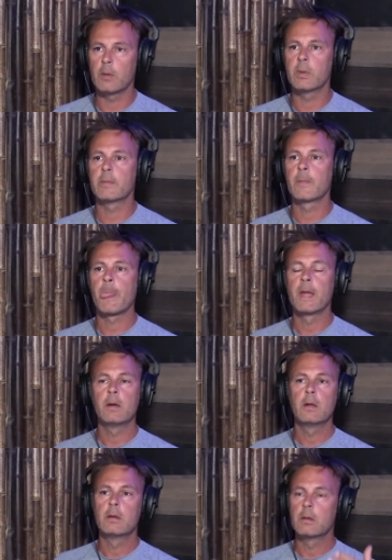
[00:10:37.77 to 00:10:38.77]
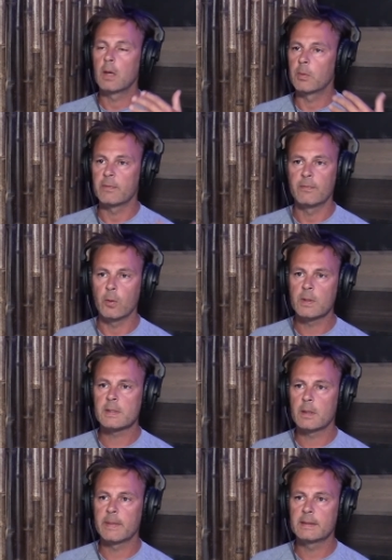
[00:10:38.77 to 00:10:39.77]
I would have, I would have
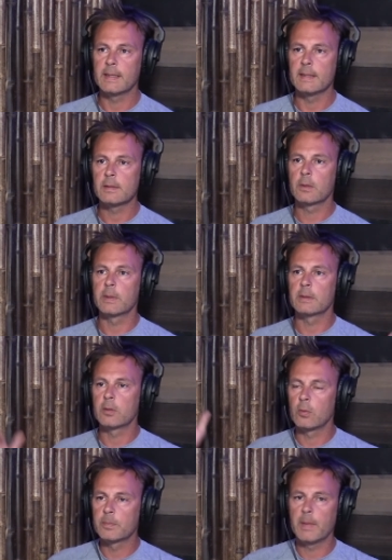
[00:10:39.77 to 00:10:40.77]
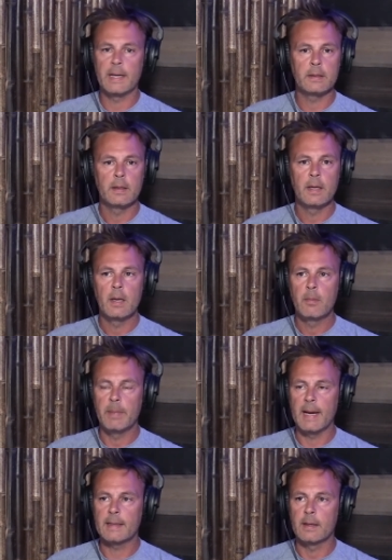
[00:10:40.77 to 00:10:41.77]
focused on my taser. I would have told my
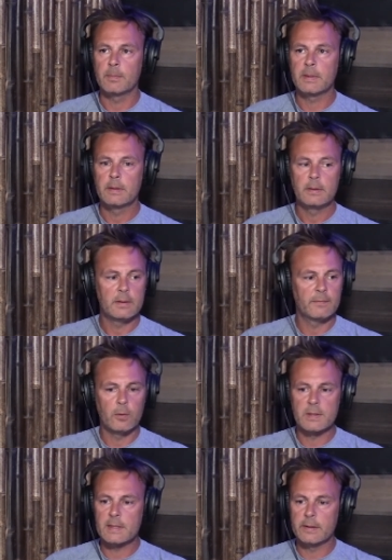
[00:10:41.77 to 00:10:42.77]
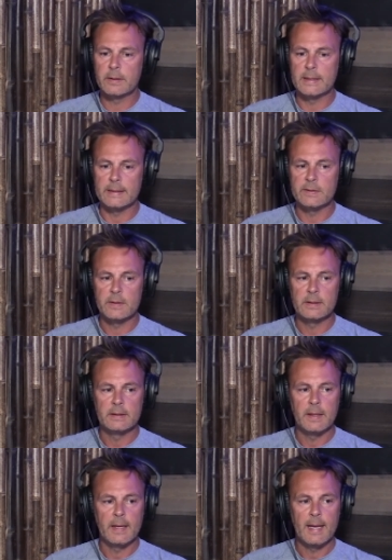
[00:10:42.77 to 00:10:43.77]
backup to focus on their guns.
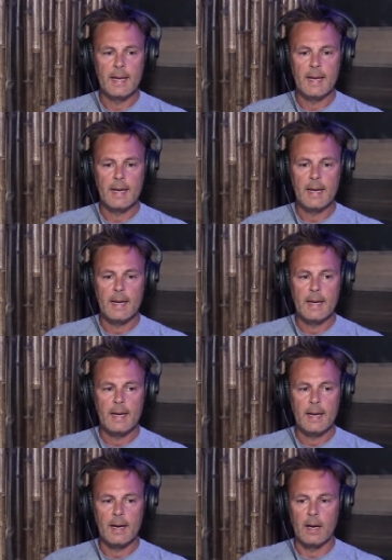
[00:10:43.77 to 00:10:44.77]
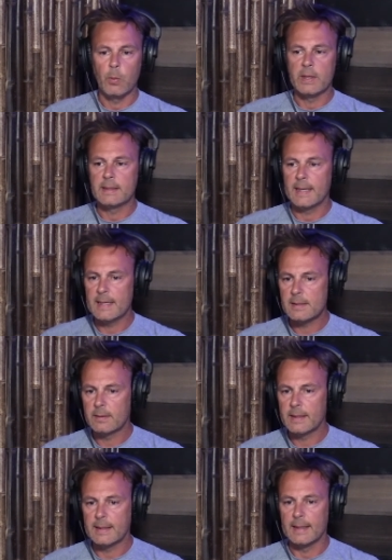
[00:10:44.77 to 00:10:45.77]
I would have
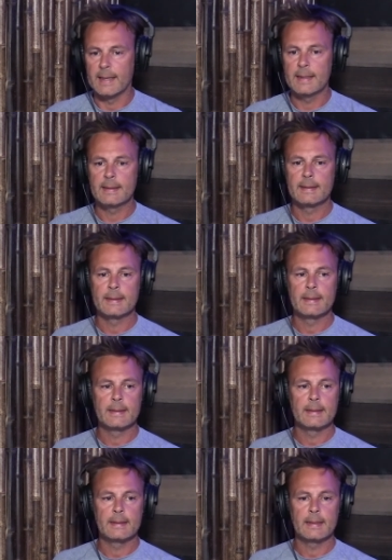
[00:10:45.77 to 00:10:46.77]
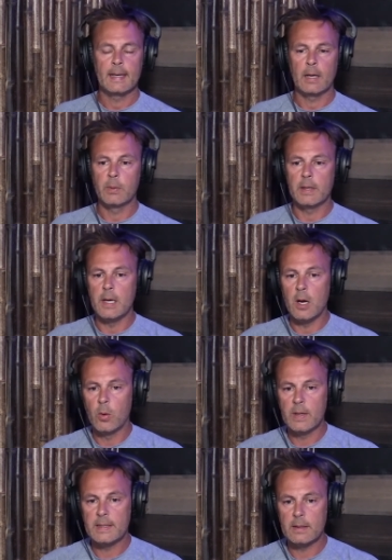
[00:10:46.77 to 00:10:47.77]
tasered the guy. I would have
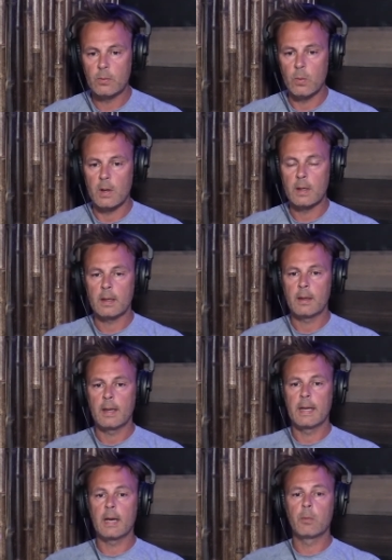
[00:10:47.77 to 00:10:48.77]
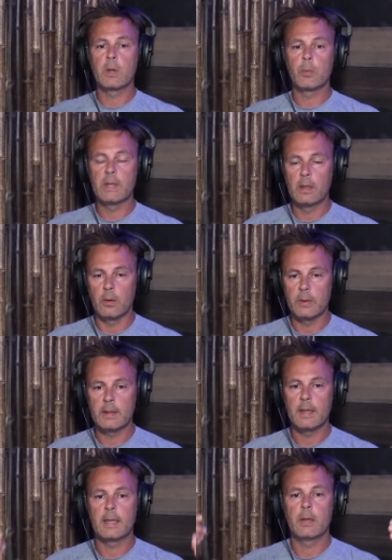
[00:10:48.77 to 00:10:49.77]
known it didn't work, and I would have
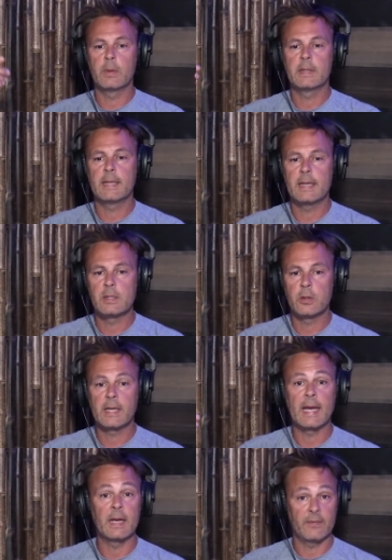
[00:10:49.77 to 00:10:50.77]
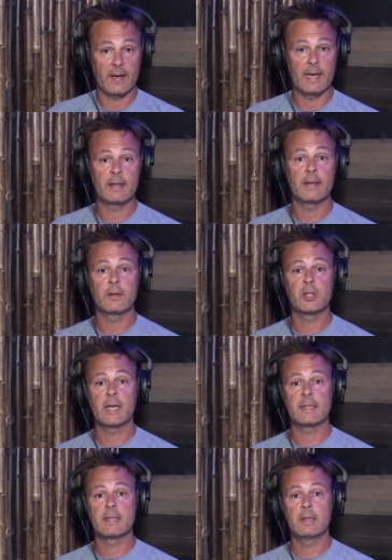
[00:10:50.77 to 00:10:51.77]
reloaded, and I would have tasered again if I had another
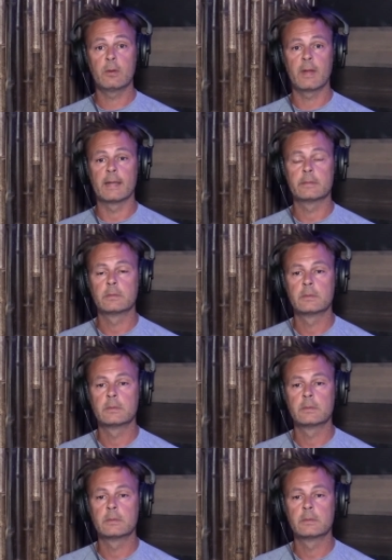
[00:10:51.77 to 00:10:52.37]
chance to do that.